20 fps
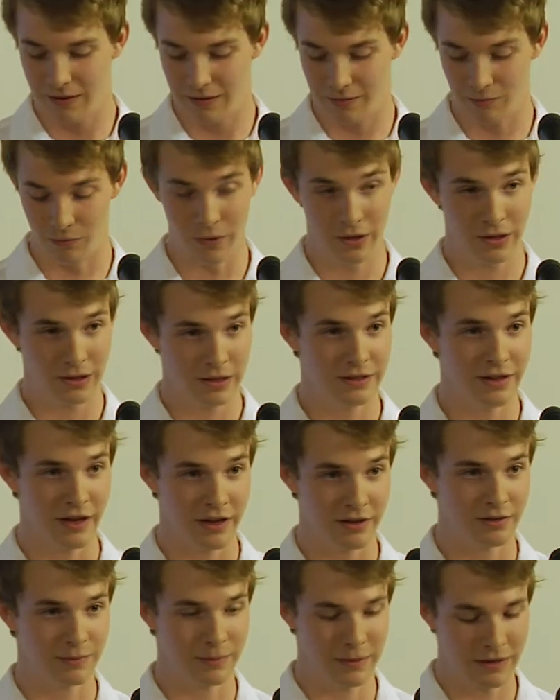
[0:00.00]
really
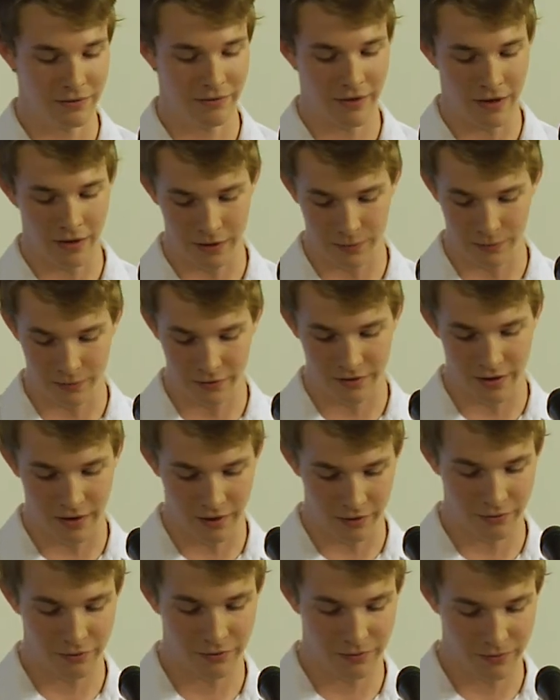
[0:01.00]
does speak volumes
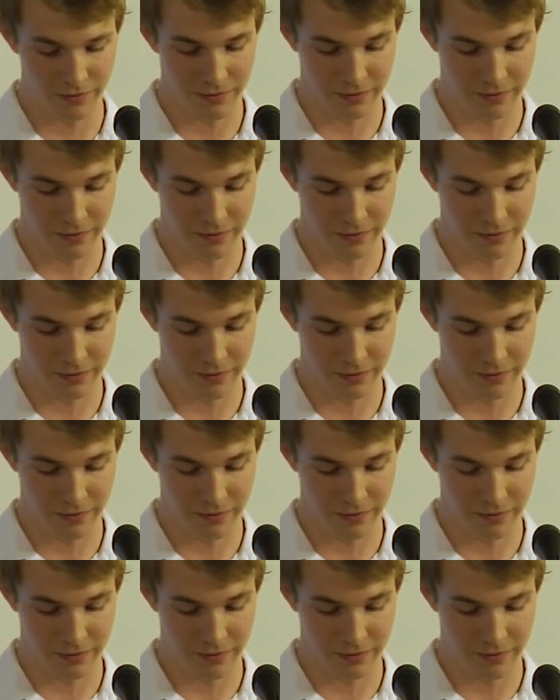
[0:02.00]
of